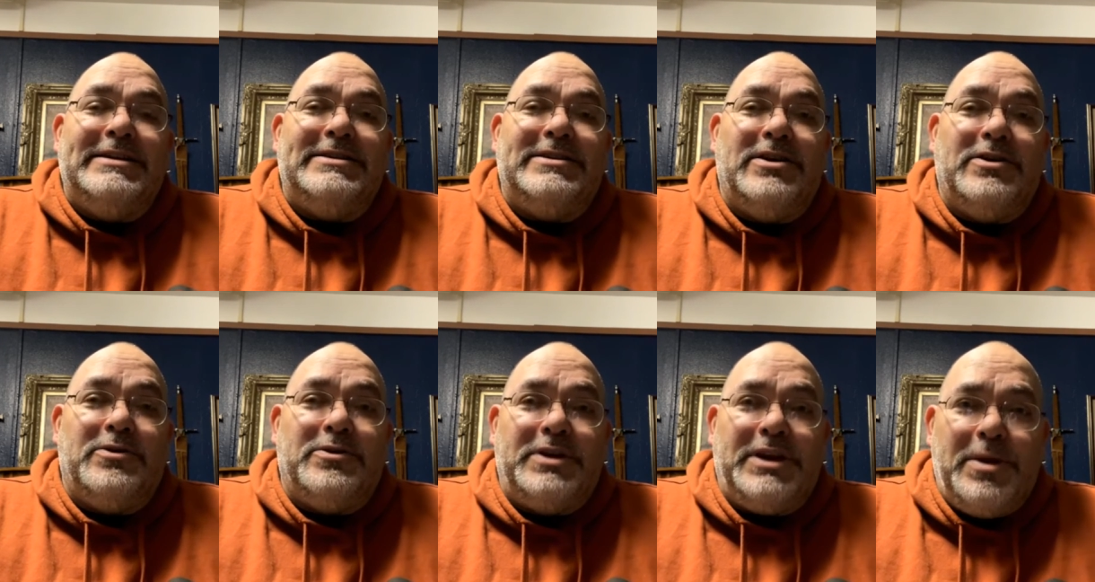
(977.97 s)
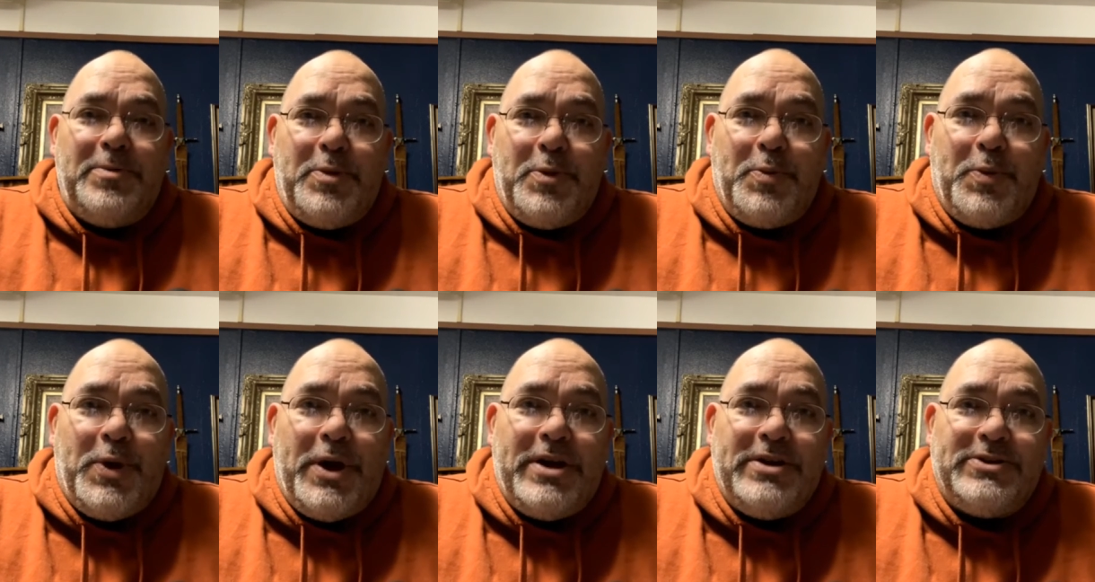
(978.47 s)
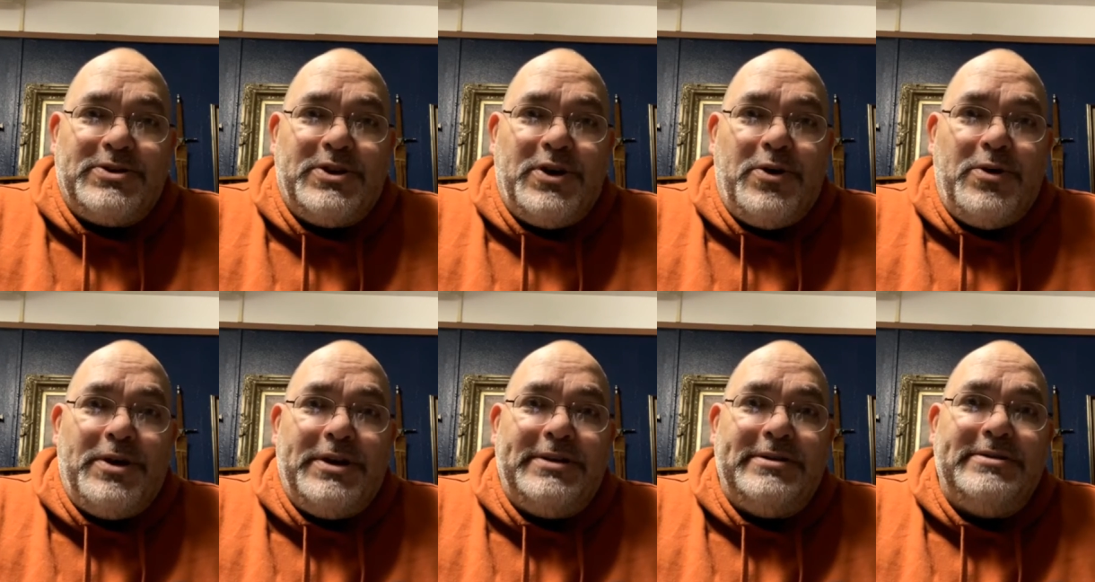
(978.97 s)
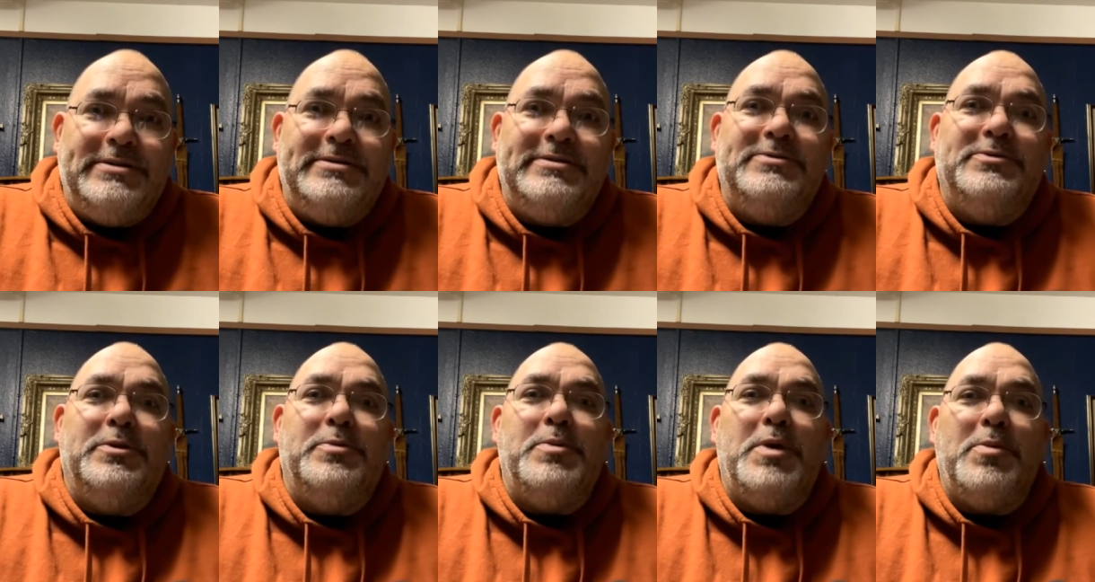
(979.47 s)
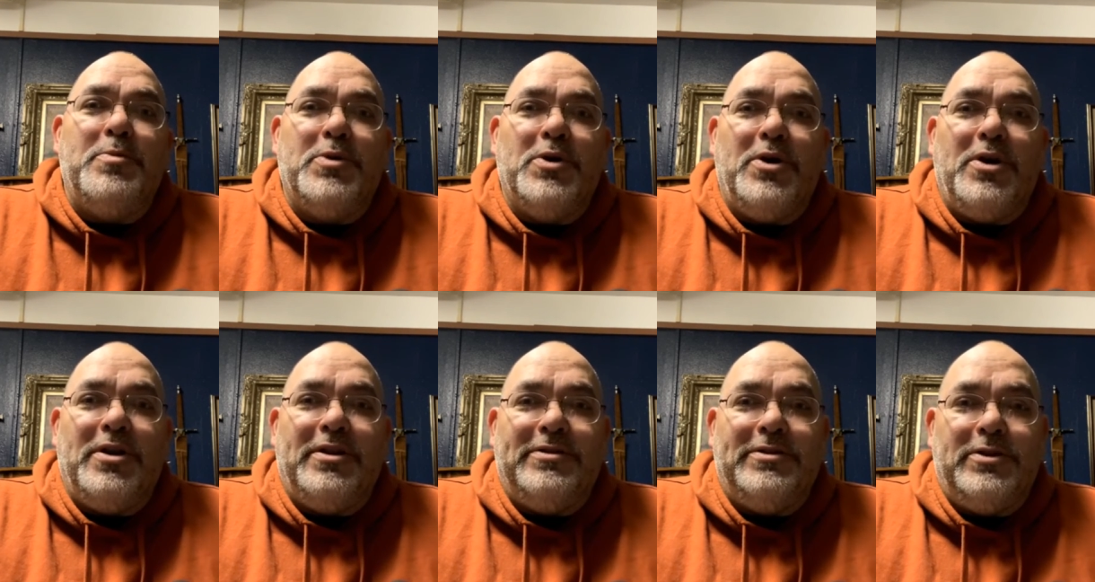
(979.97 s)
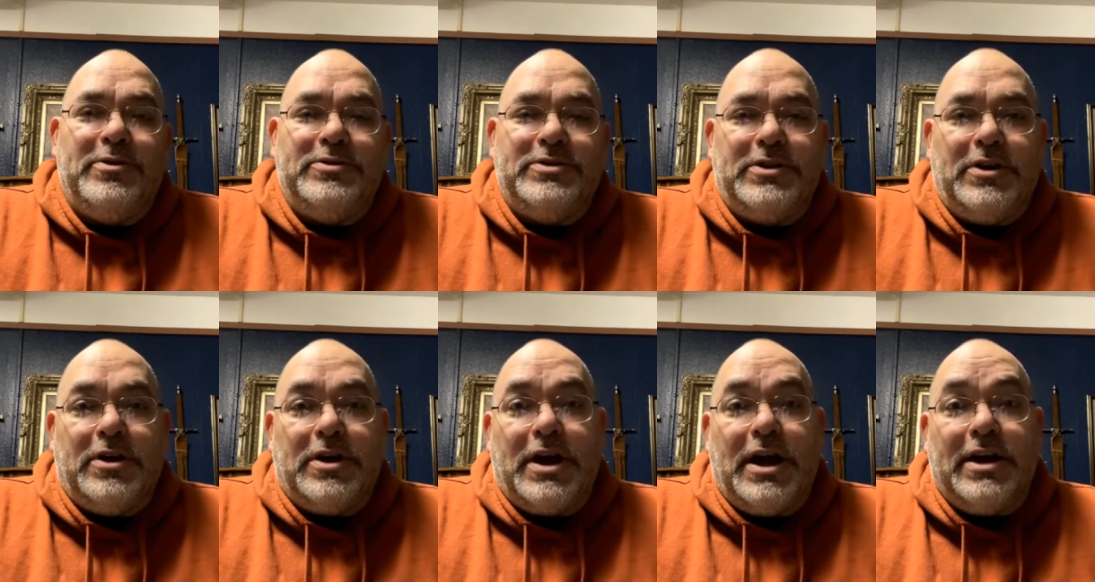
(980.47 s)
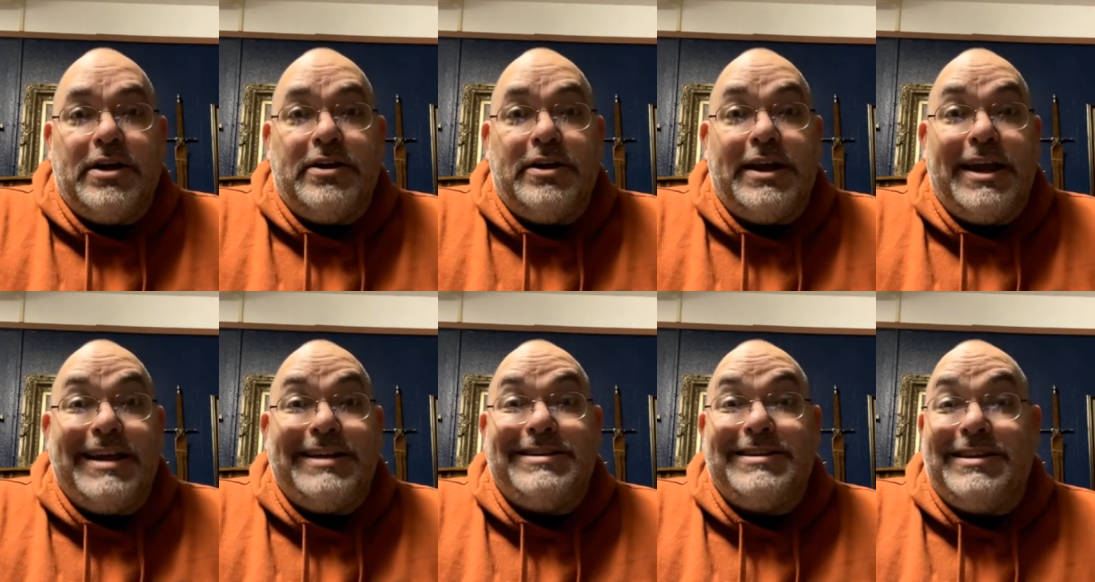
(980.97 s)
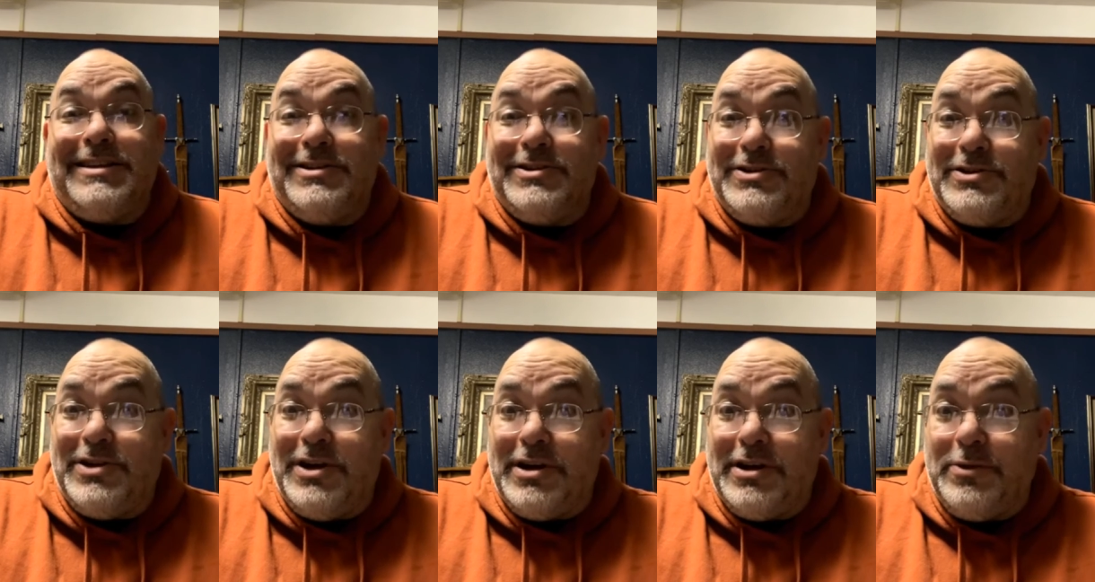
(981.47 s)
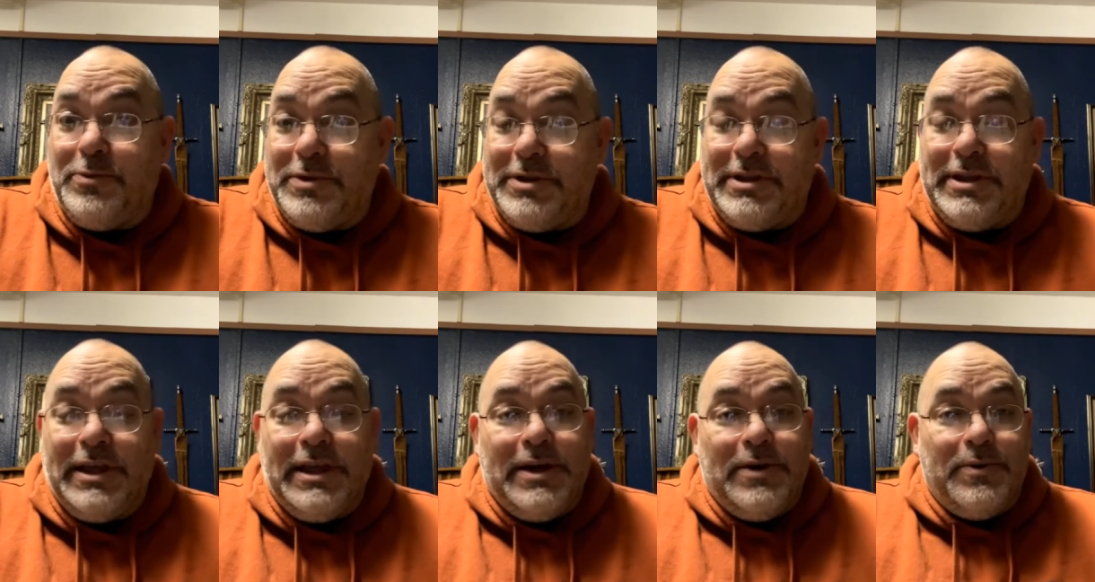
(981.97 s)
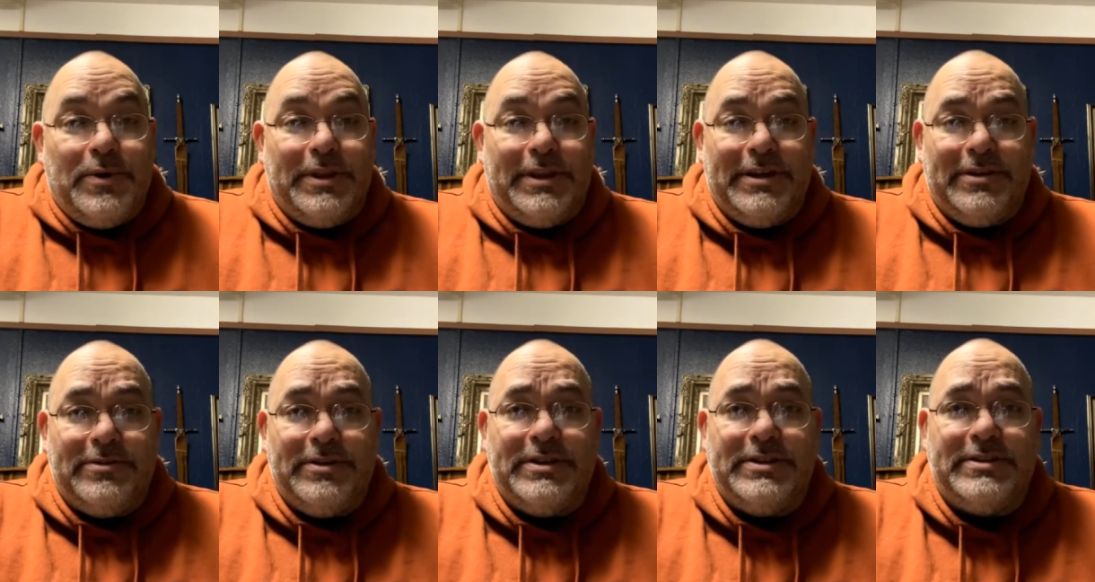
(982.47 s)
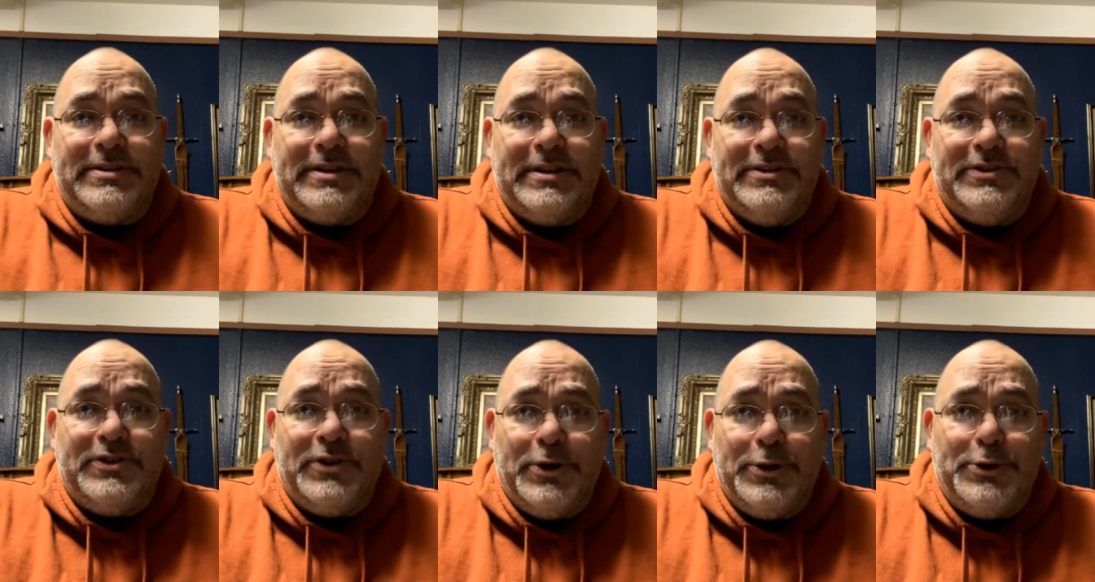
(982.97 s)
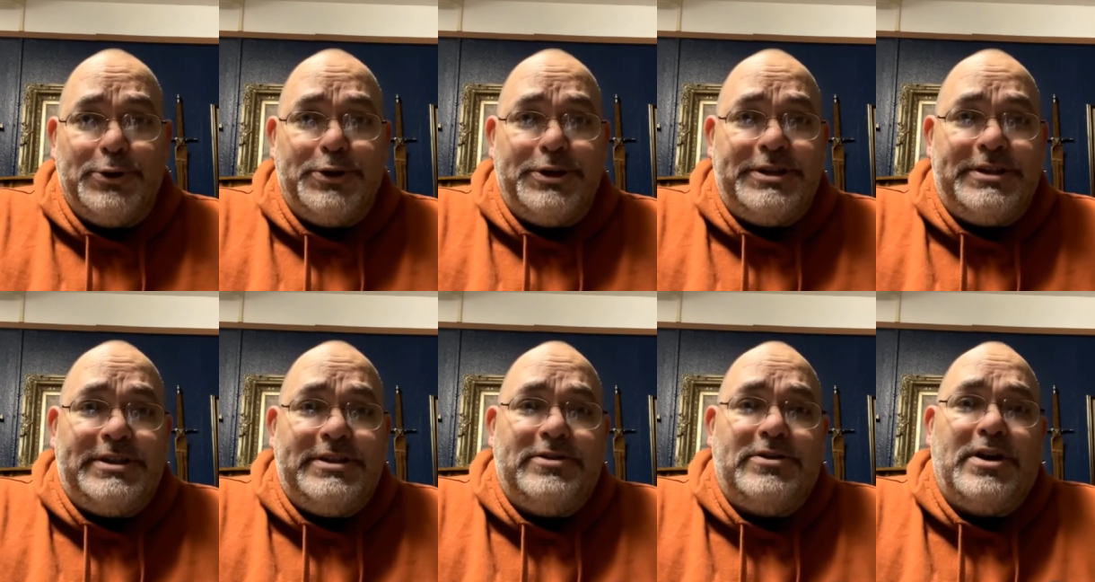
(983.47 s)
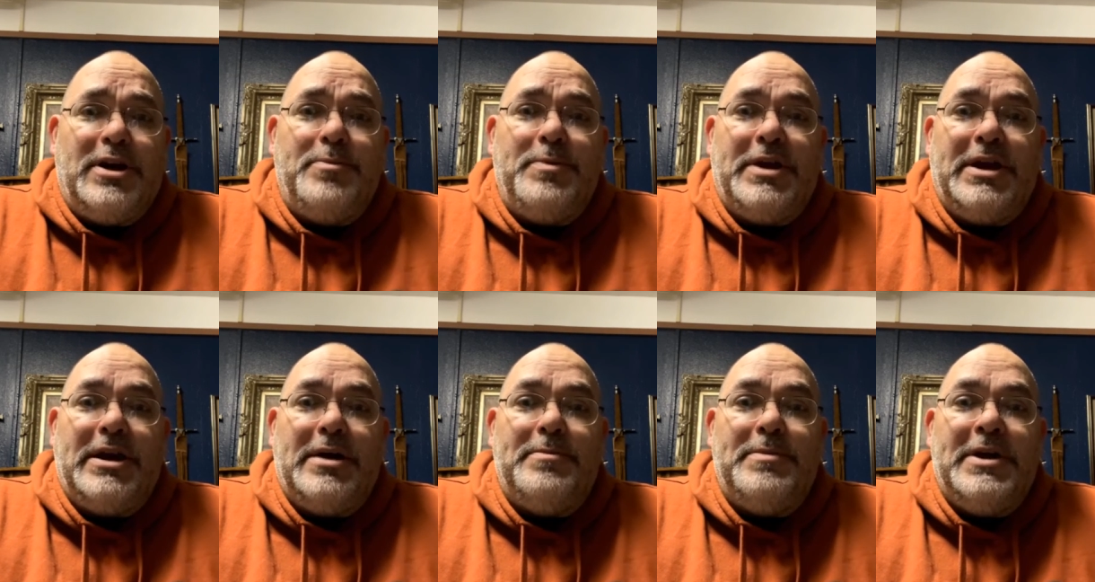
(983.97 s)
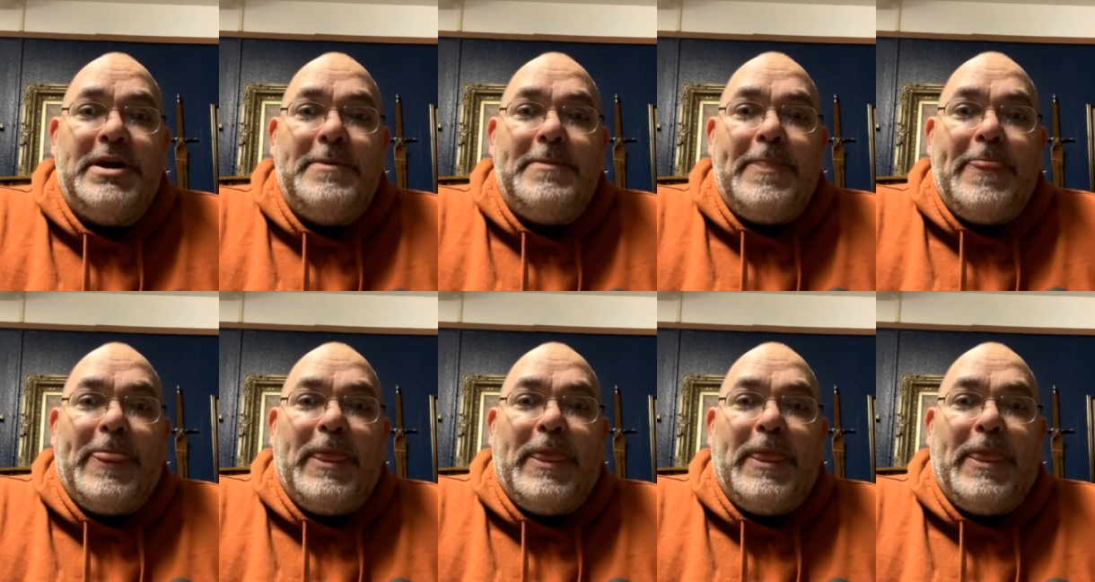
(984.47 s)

So keep your prayers going. Remember all of those in our congregation that are struggling with, with illness and surgery still coming up.